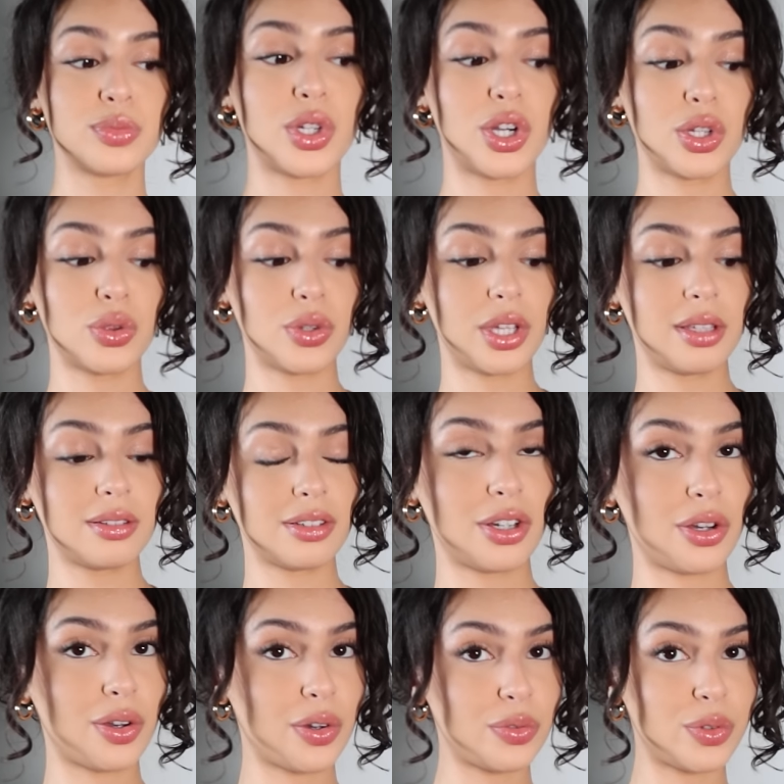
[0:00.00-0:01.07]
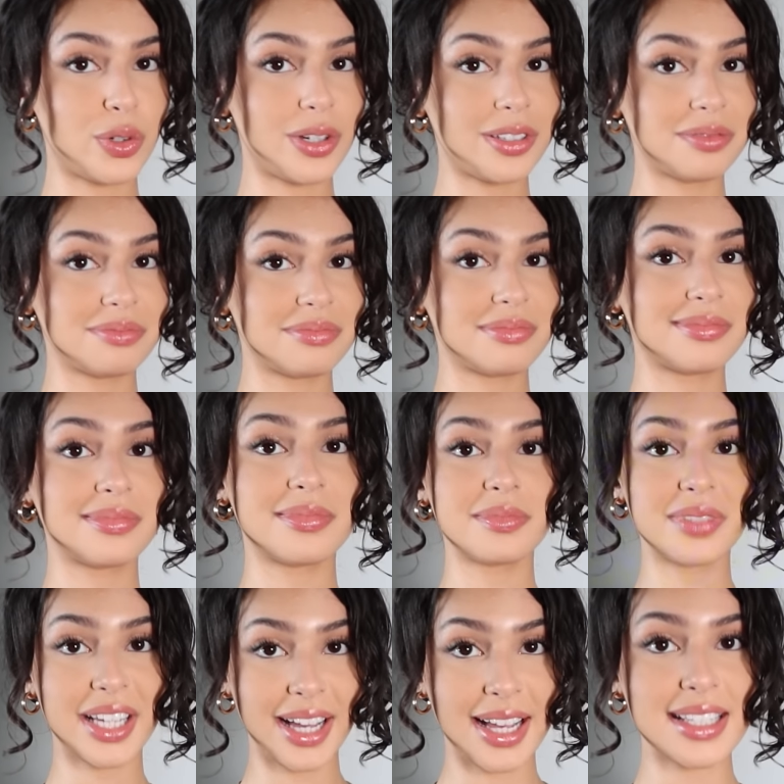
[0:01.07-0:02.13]
or three or four,
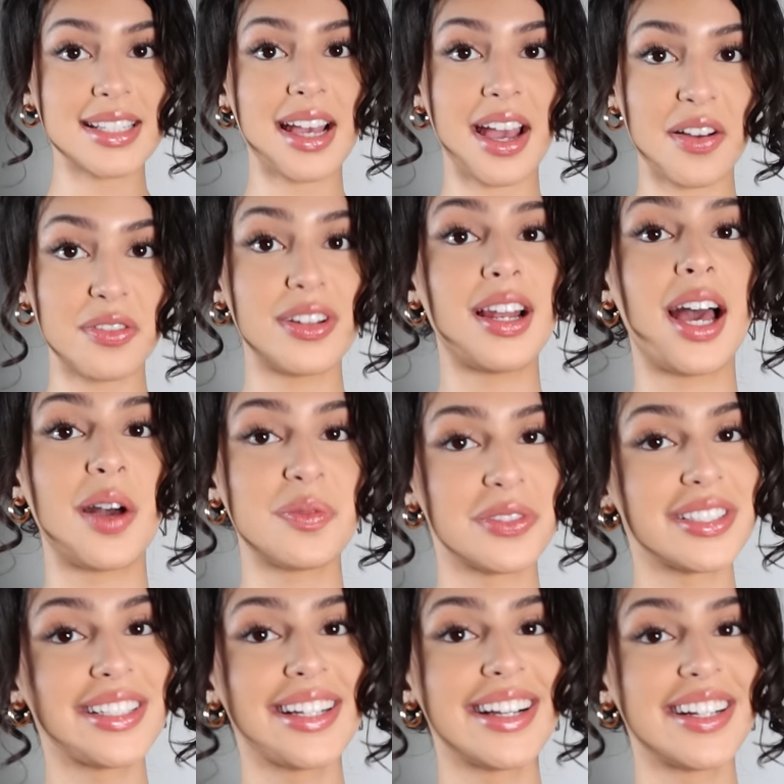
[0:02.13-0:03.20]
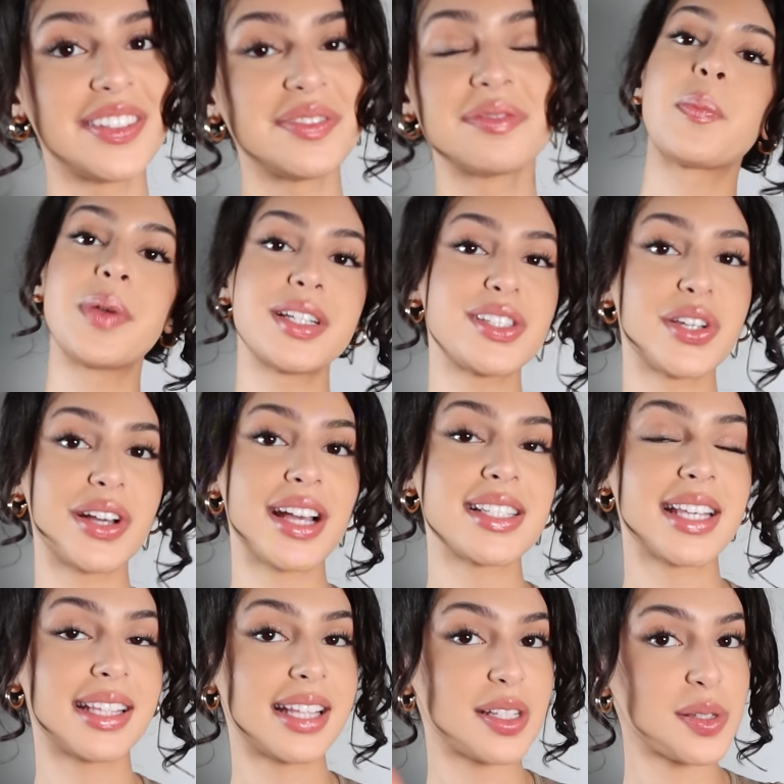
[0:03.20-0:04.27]
because I have a lot more to come. Make sure you guys
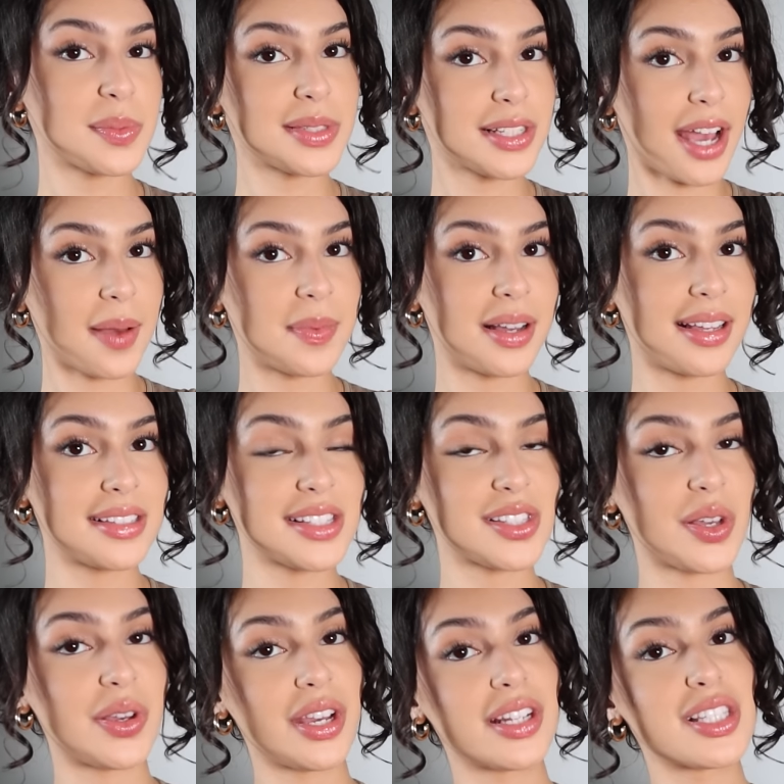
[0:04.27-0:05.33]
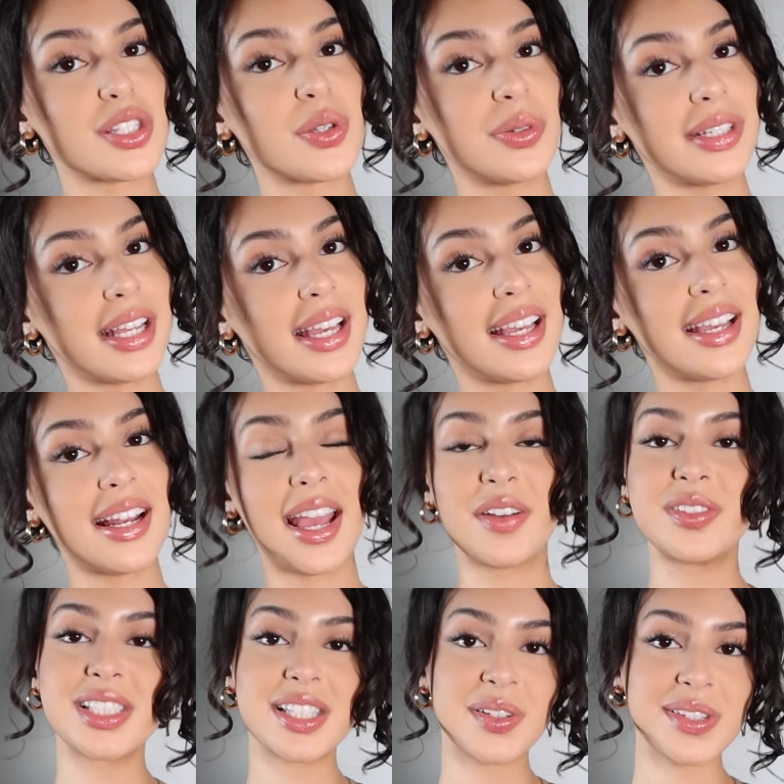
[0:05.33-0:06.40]
hit that subscribe button so you're tuned in
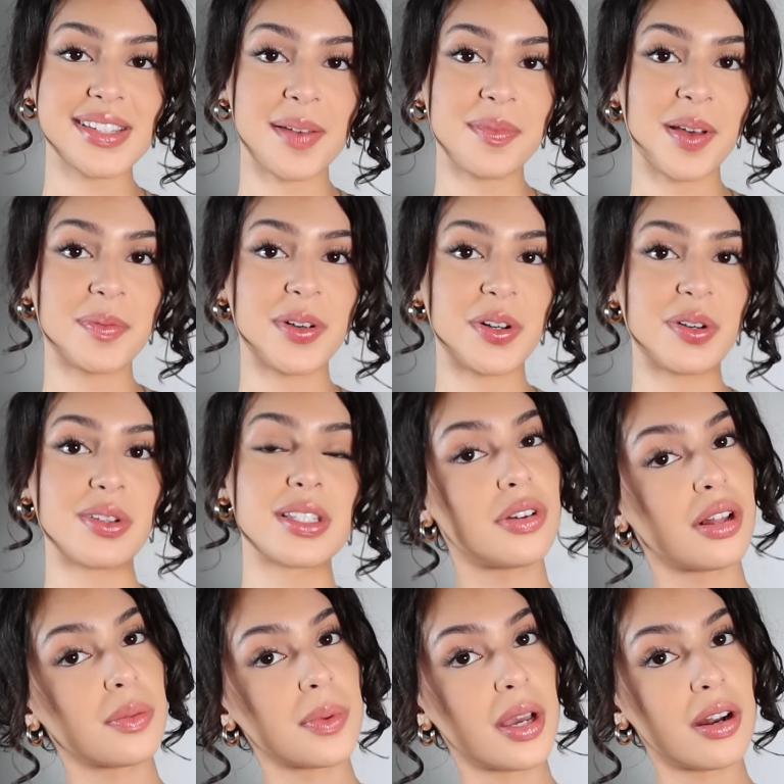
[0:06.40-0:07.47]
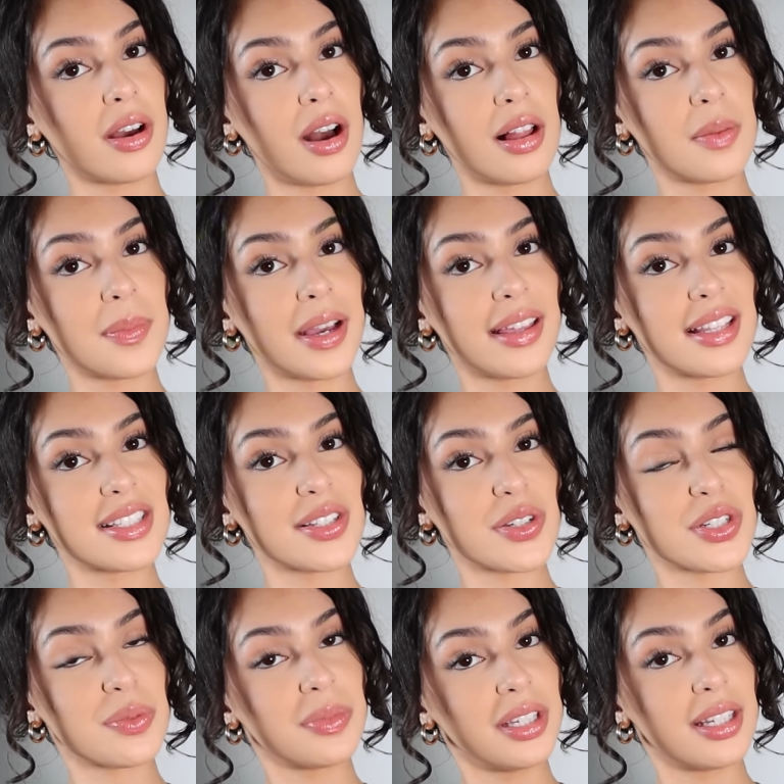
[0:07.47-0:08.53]
every single time I post. Follow me on all of my other
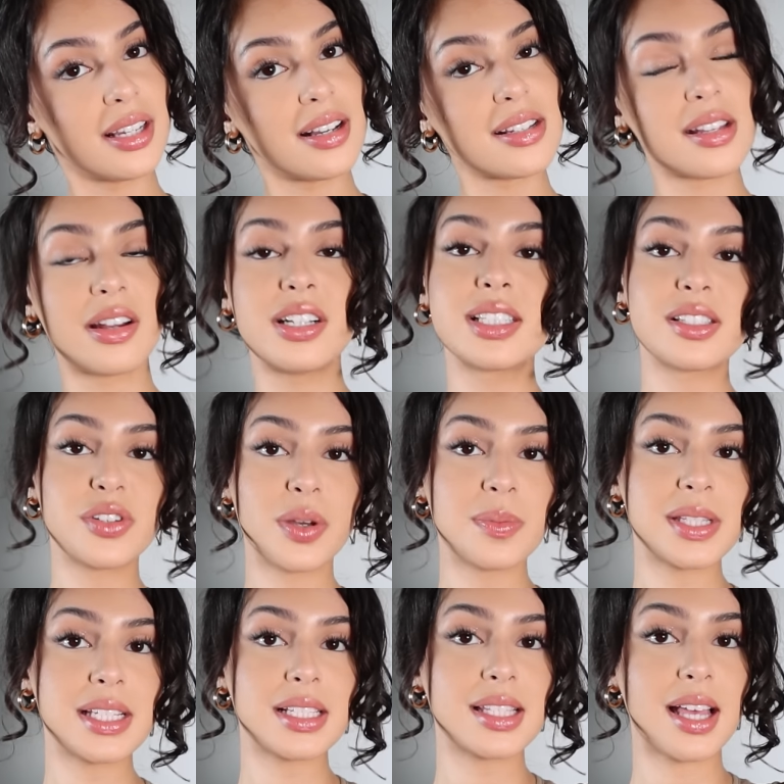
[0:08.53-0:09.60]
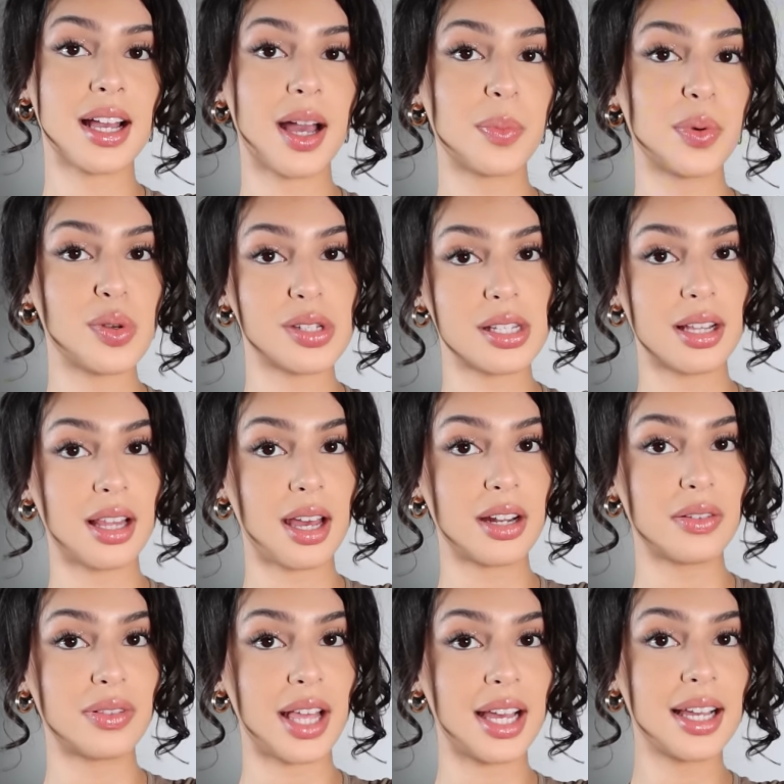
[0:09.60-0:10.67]
social medias. On Instagram and TikTok I post a lot
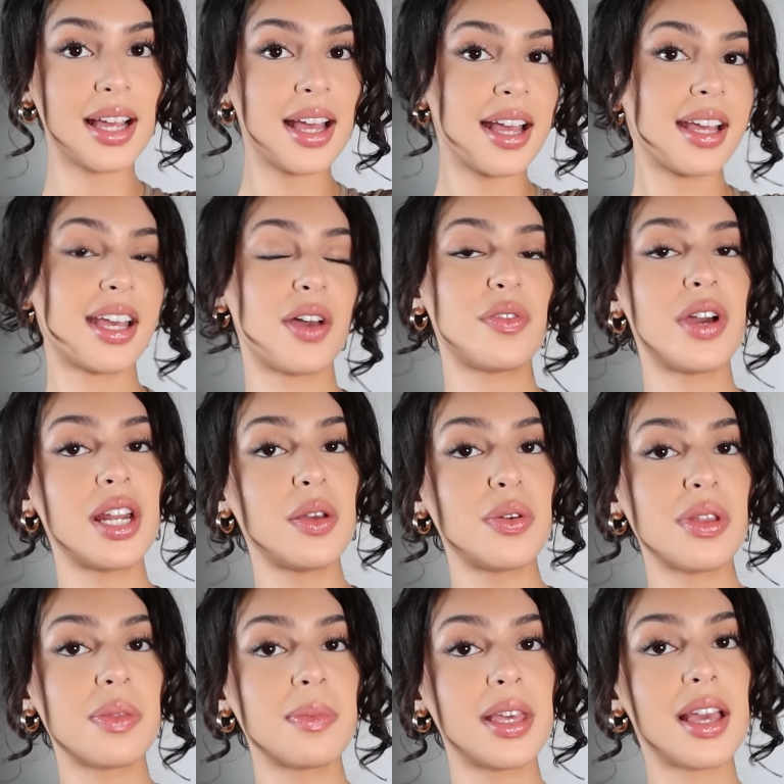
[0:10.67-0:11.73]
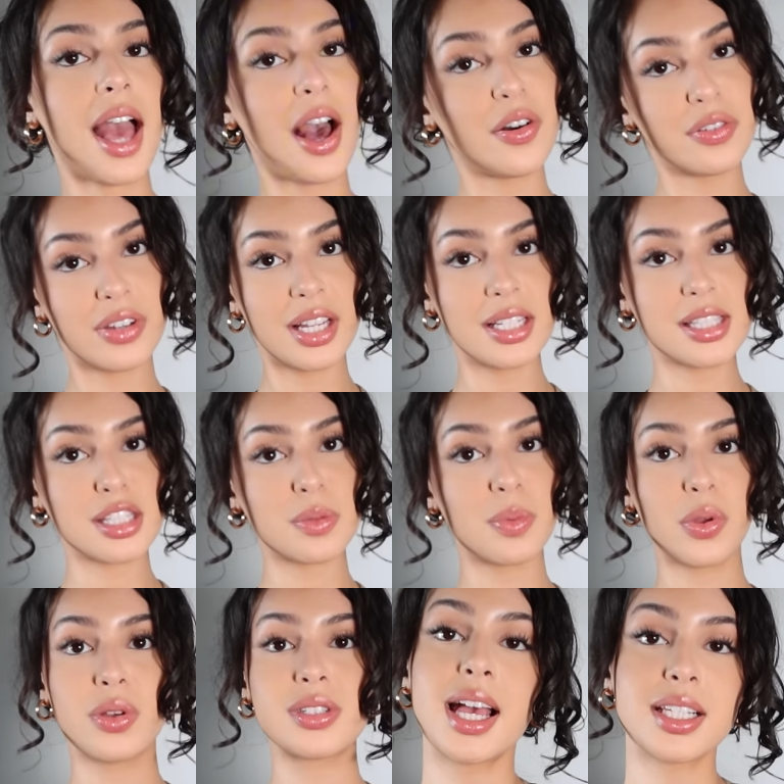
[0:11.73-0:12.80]
of like get ready with me outfit
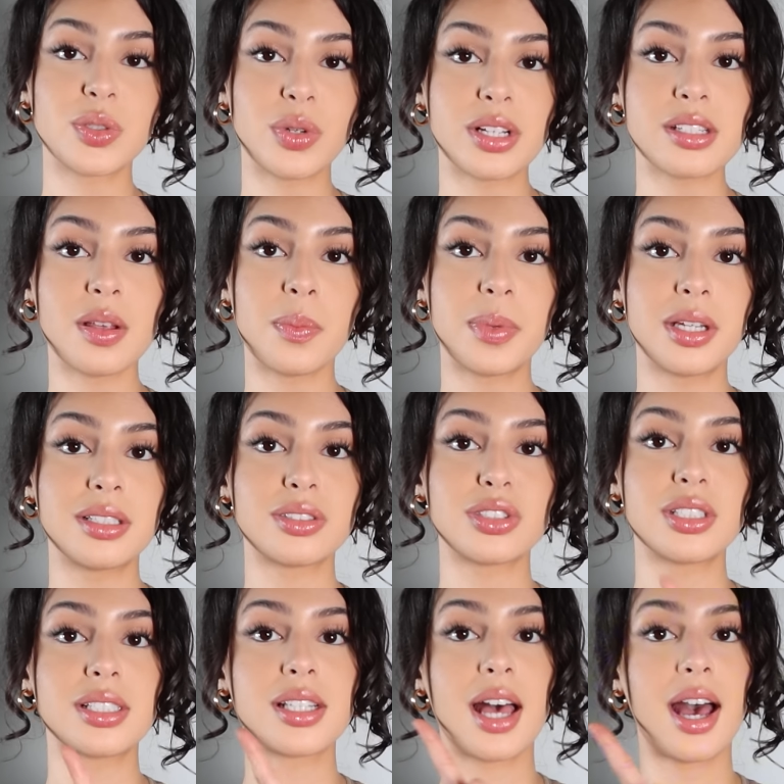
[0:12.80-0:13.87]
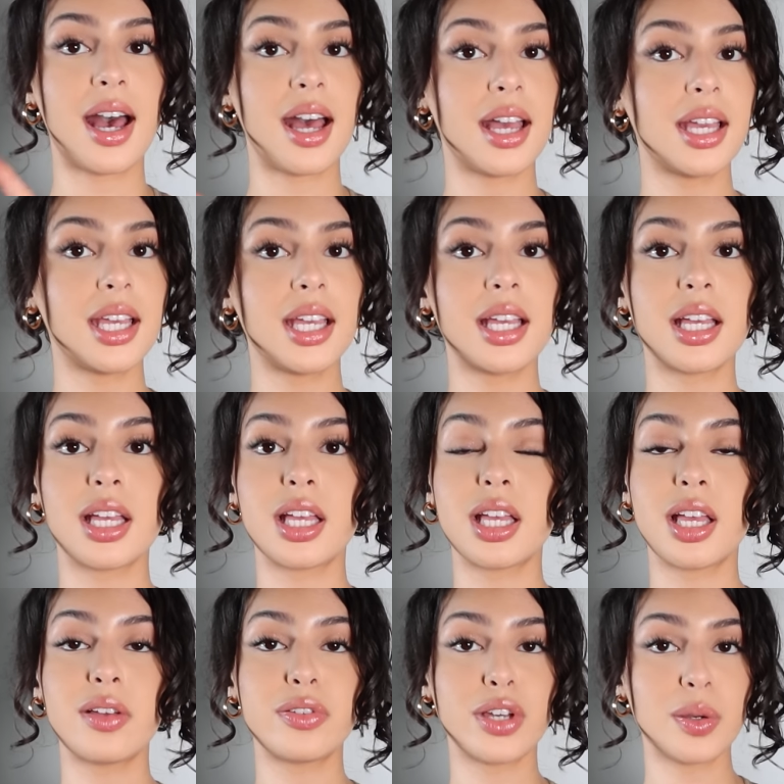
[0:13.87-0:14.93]
inspo, as well as on Pinterest. I
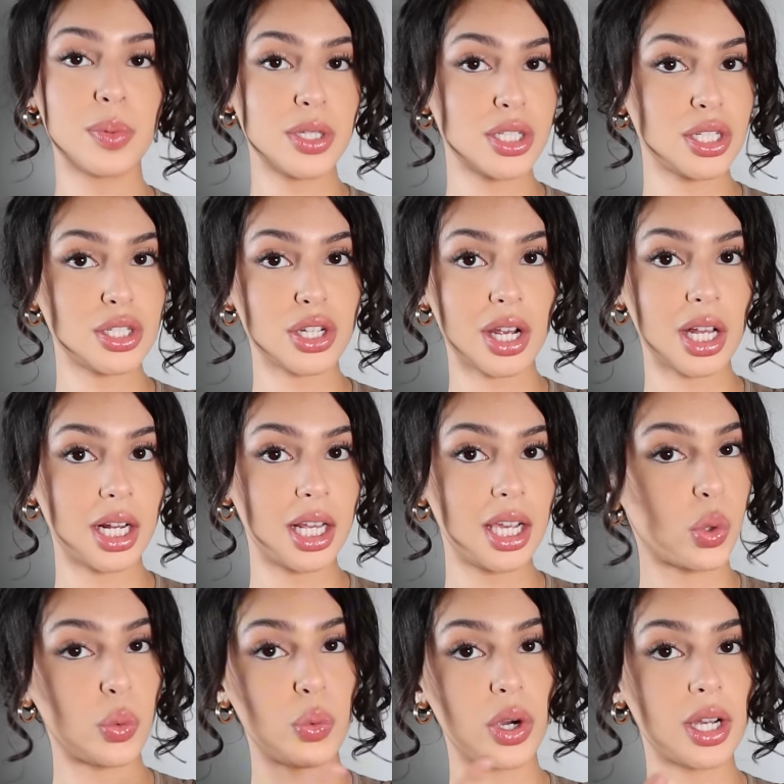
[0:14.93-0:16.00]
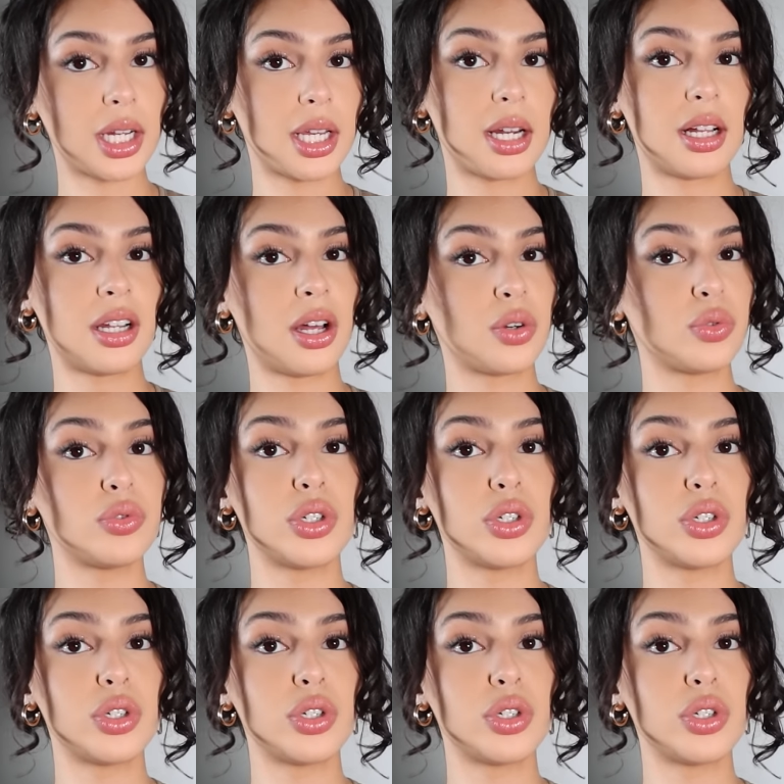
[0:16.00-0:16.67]
if you're a Pinterest girly, we're gonna get along